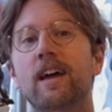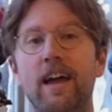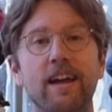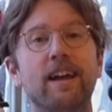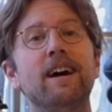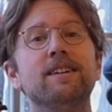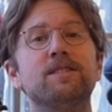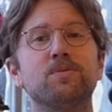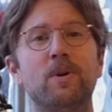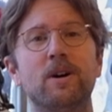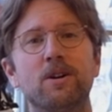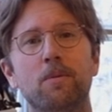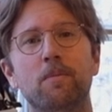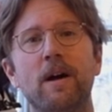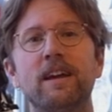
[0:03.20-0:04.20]
Hey guys,
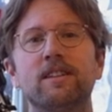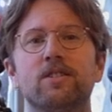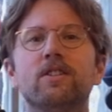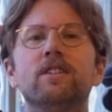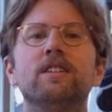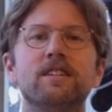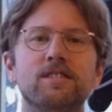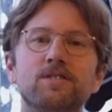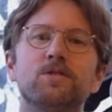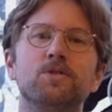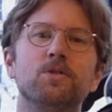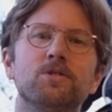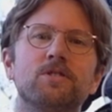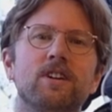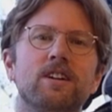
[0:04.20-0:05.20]
welcome back to the
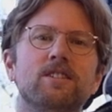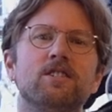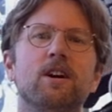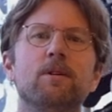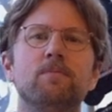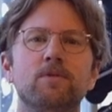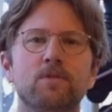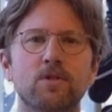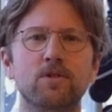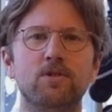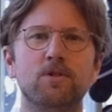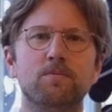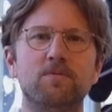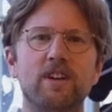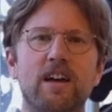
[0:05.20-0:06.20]
Thisissoul Skate Shop
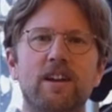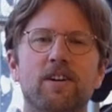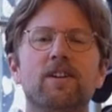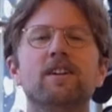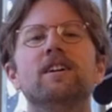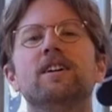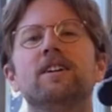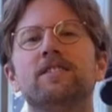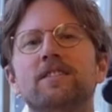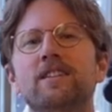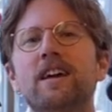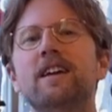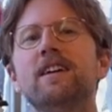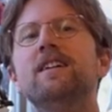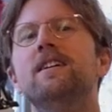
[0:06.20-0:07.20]
YouTube channel.
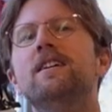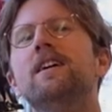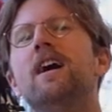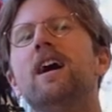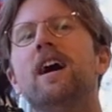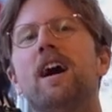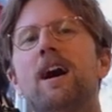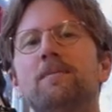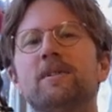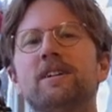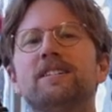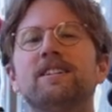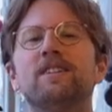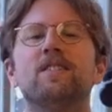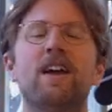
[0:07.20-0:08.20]
Today, I'm gonna
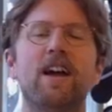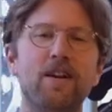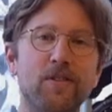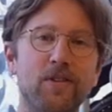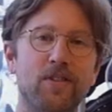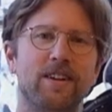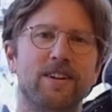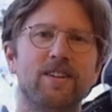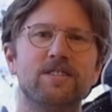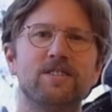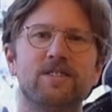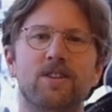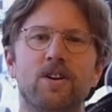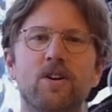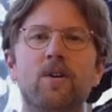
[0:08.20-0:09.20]
tell you everything there is
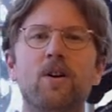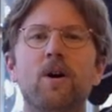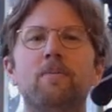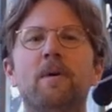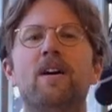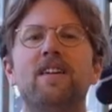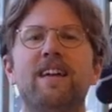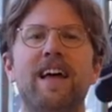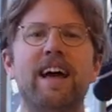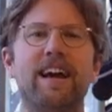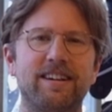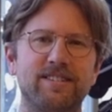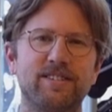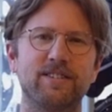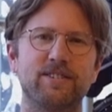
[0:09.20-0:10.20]
to know about
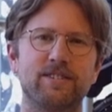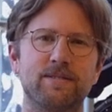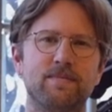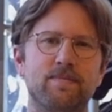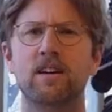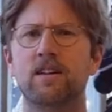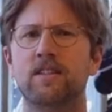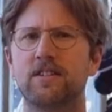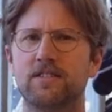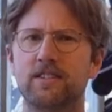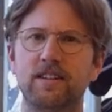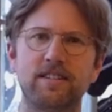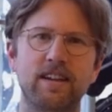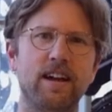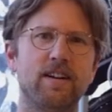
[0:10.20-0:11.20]
axles. There's an
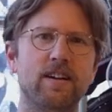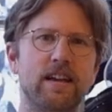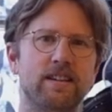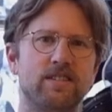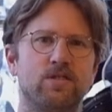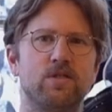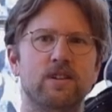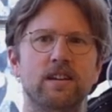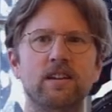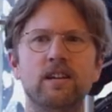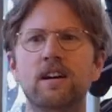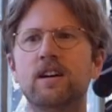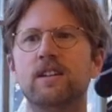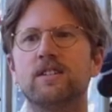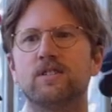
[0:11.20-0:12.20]
entire history,
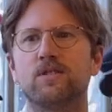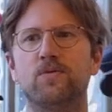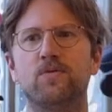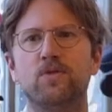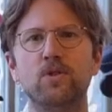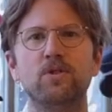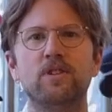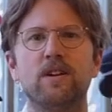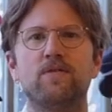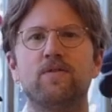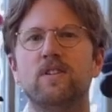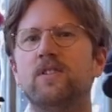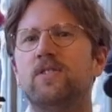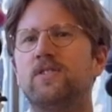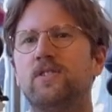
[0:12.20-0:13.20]
there's a few
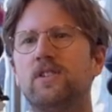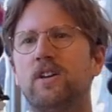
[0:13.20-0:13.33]
different